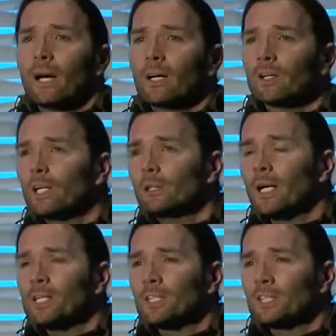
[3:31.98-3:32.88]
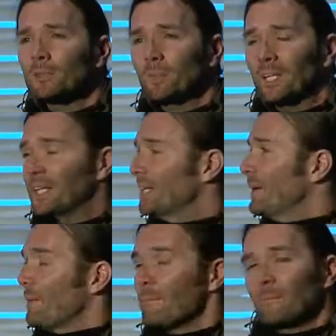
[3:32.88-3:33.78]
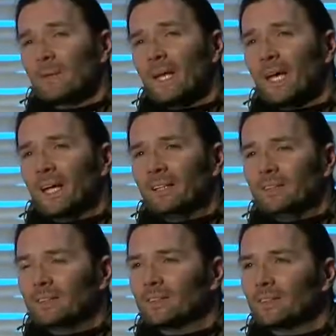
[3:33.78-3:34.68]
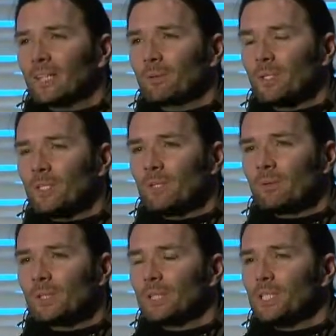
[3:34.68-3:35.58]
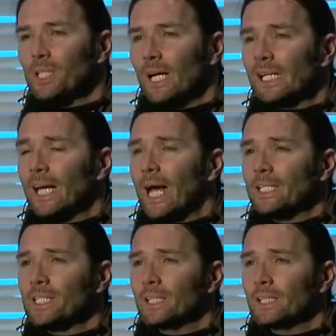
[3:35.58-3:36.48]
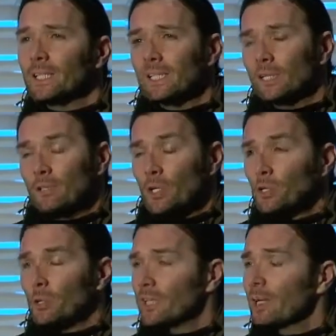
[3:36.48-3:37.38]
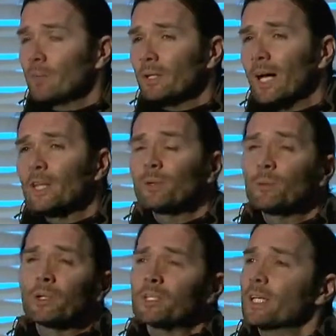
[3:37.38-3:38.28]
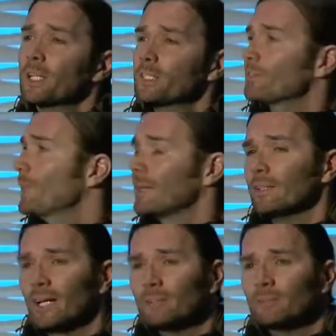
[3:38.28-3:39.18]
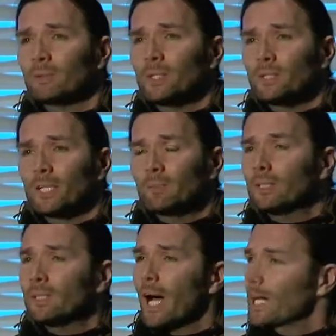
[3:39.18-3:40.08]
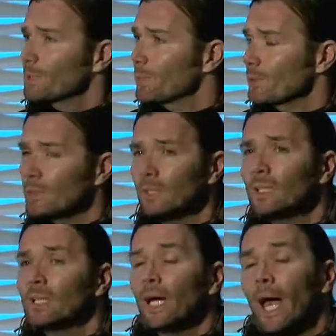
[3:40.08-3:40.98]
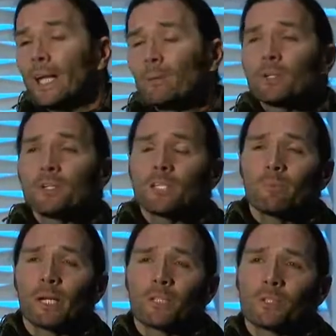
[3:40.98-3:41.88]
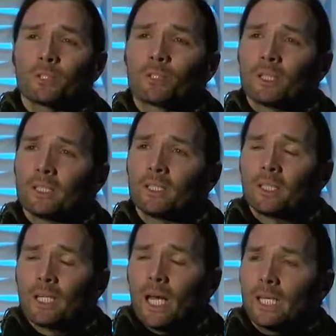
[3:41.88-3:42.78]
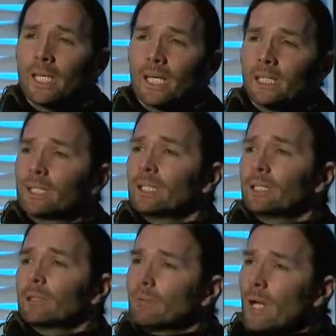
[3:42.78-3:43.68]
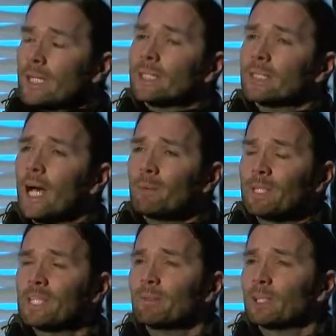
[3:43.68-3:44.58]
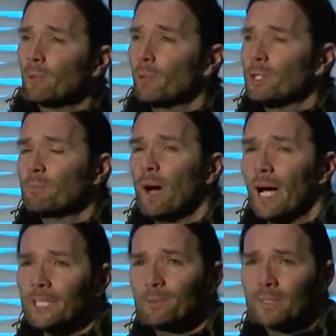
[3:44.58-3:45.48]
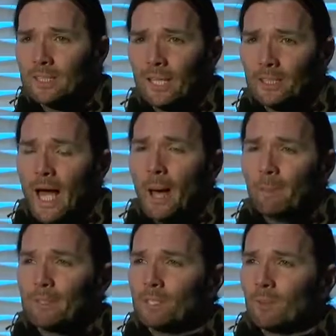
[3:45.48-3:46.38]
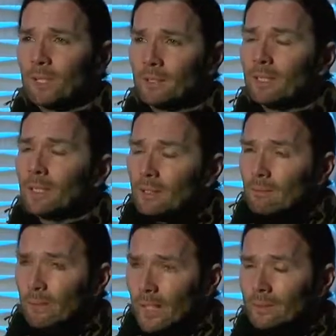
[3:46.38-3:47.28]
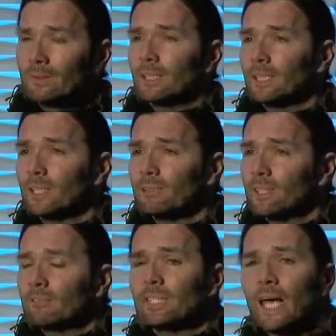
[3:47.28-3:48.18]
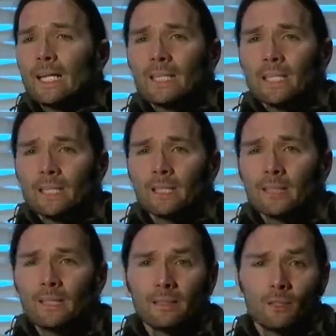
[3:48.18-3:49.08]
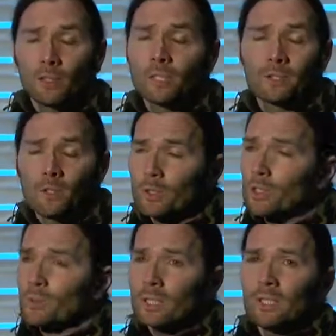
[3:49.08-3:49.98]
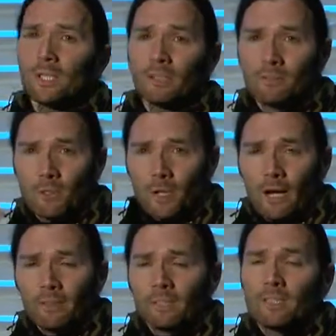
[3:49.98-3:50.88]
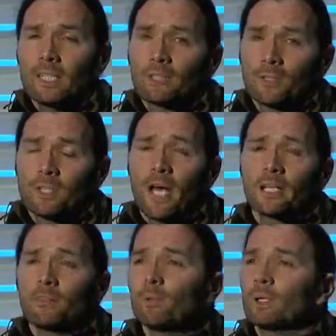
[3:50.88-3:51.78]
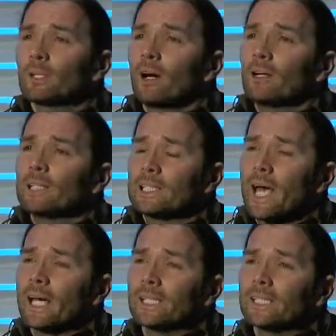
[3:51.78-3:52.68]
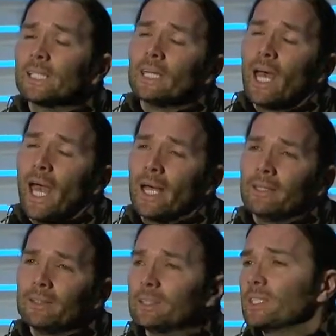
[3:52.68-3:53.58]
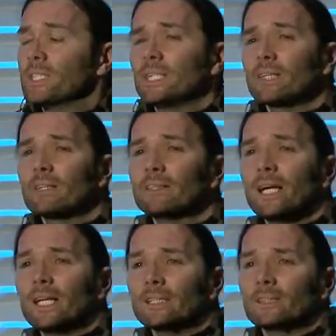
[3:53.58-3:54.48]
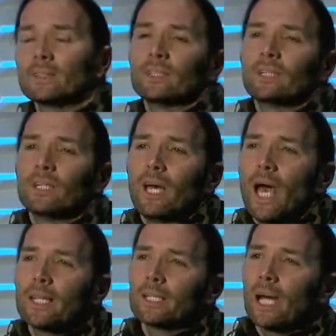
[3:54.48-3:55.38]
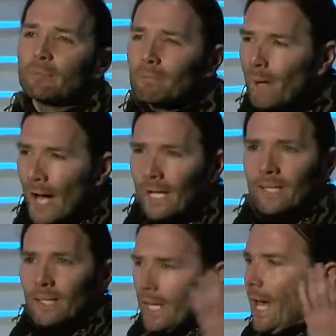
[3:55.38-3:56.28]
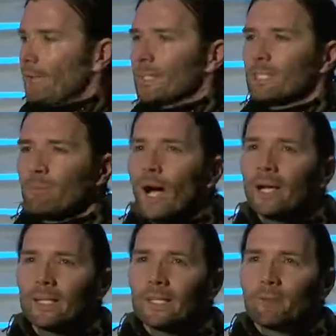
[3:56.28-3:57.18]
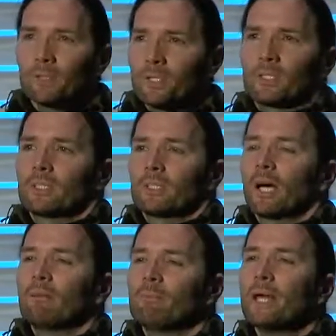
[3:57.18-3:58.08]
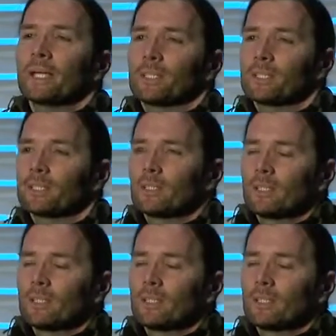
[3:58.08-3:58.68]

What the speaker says: a car crash into me, and it was a really shocking accident. And then a short time later, I had the worst headaches of my life, which led me to the hospital and emergency brain surgery. And yet, at the time, it seemed like the worst possible thing that could happen to me. But the gift of the NDE during the surgery, of traveling to the other side, if you want to call it that, and seeing the light, and then coming back and then having this body that was a mess,